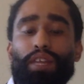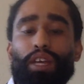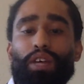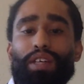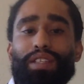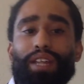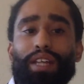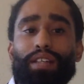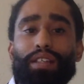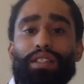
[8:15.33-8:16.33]
video is
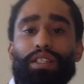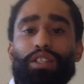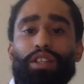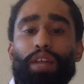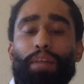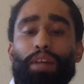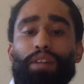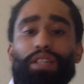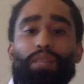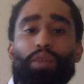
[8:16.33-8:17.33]
that essentially
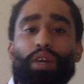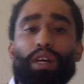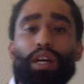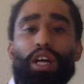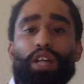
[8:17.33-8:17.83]
about teamwork.